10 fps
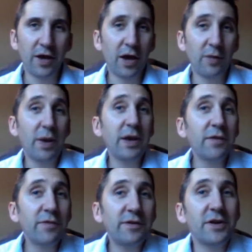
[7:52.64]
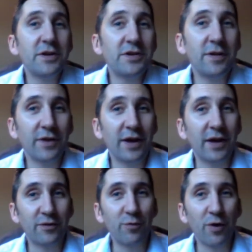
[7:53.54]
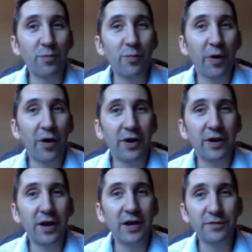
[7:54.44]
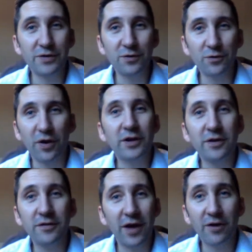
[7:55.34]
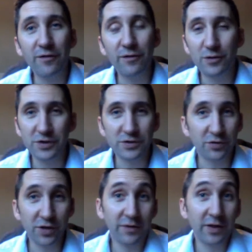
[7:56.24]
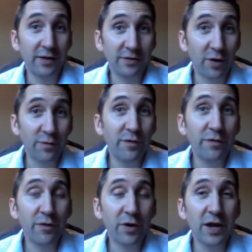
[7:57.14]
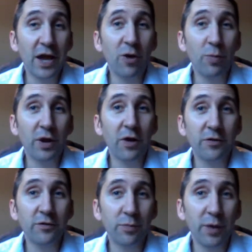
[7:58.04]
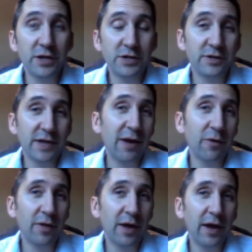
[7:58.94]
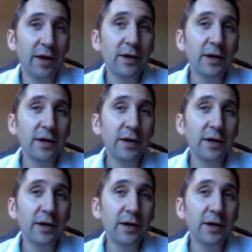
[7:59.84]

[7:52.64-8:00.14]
And many of these initiatives, I guess, are run by individuals like yourself who are just sort of giving their time for free, helping other sort of patients out there.